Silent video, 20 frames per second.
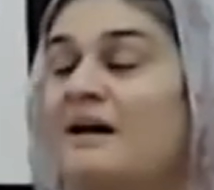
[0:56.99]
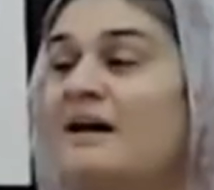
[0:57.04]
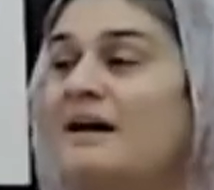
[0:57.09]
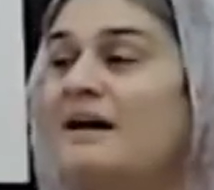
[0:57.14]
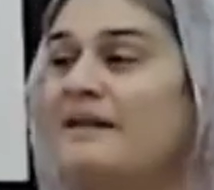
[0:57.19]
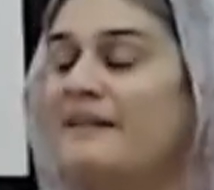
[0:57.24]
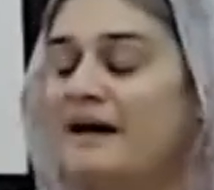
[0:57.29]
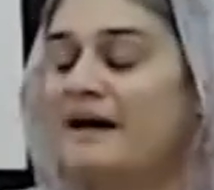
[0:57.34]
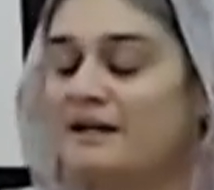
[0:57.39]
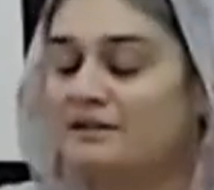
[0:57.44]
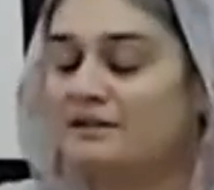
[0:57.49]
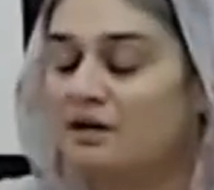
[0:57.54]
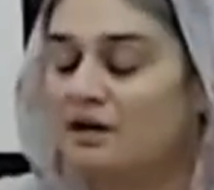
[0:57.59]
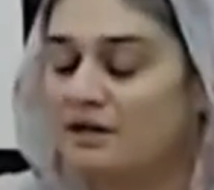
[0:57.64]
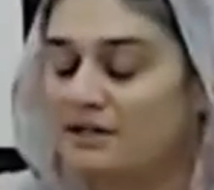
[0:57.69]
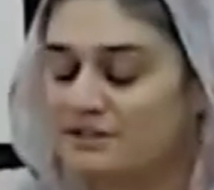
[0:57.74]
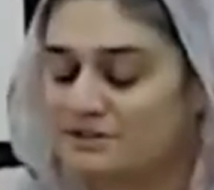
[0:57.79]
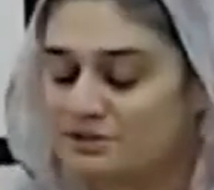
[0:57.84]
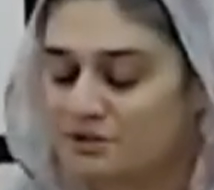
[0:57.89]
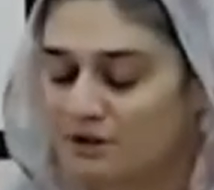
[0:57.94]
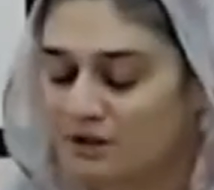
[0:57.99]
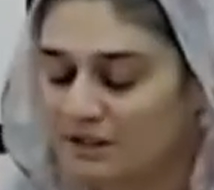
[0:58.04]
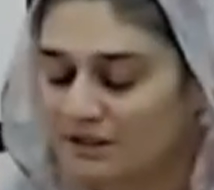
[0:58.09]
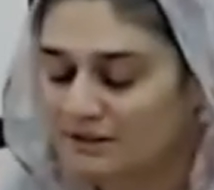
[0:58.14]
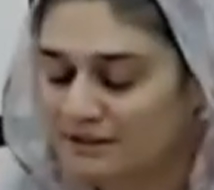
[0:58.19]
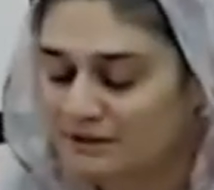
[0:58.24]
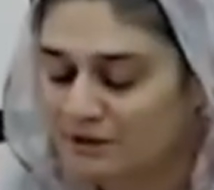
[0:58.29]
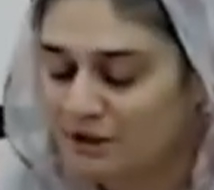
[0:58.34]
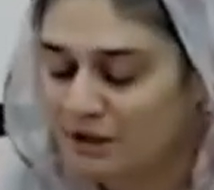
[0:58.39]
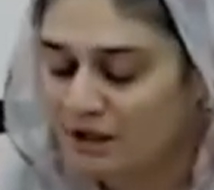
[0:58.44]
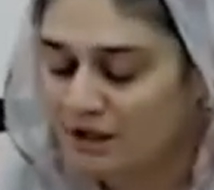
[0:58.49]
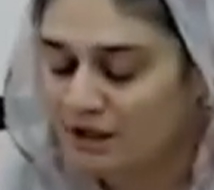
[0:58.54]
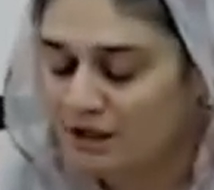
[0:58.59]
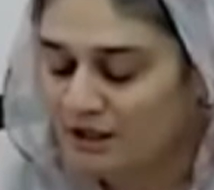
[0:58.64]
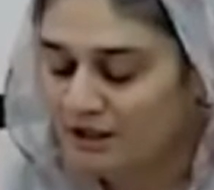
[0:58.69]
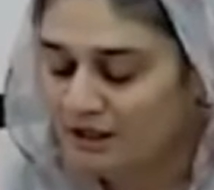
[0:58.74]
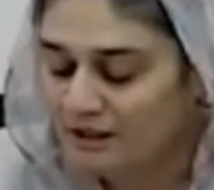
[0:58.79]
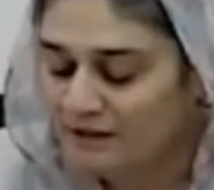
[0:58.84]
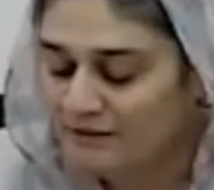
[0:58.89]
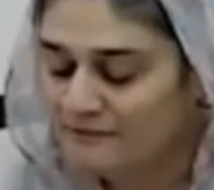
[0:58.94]
And that law is called the
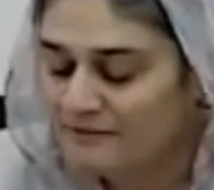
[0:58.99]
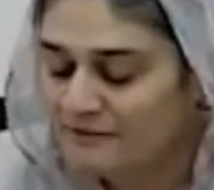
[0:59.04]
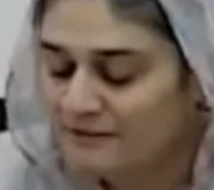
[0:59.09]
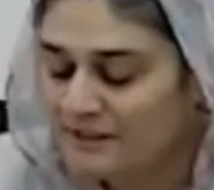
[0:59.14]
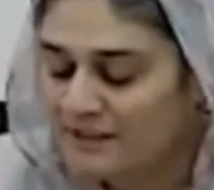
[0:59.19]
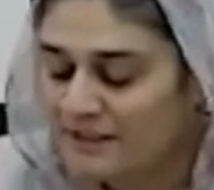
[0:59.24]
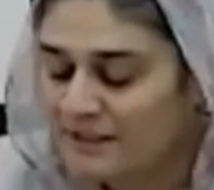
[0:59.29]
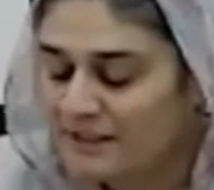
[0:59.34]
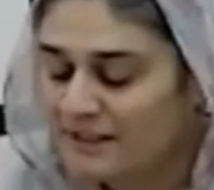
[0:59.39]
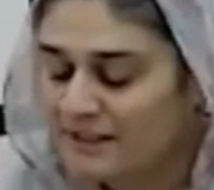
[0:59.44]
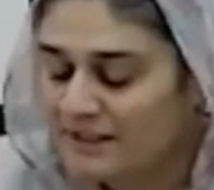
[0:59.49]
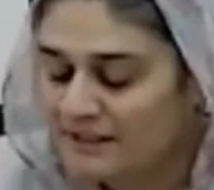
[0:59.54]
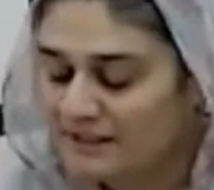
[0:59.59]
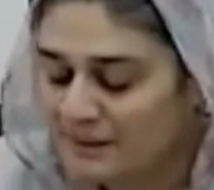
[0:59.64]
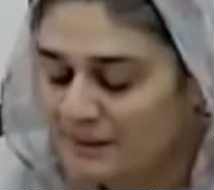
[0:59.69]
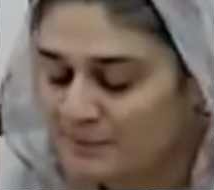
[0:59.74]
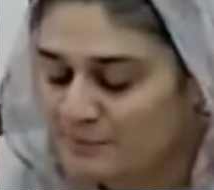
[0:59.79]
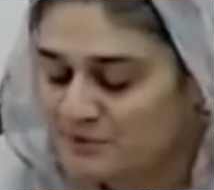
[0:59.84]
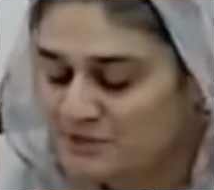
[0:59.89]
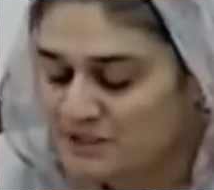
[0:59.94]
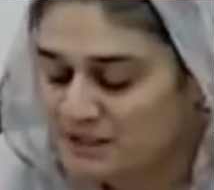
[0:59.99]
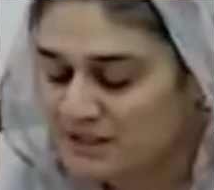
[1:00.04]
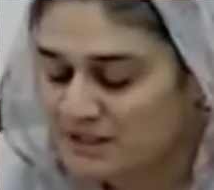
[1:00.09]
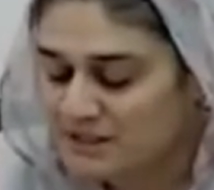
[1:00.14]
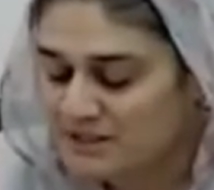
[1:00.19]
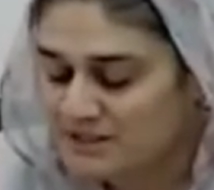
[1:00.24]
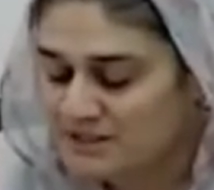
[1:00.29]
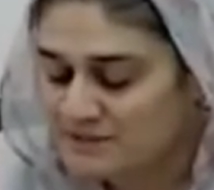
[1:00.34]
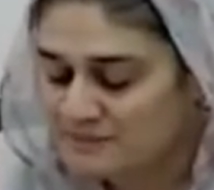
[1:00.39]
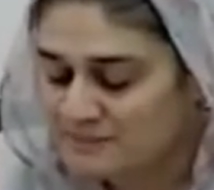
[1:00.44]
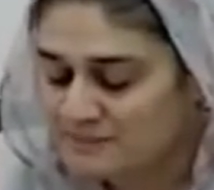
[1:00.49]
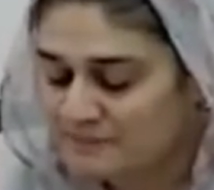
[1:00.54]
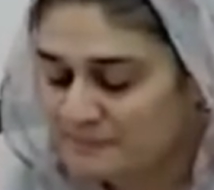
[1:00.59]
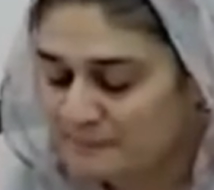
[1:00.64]
law of ellipses.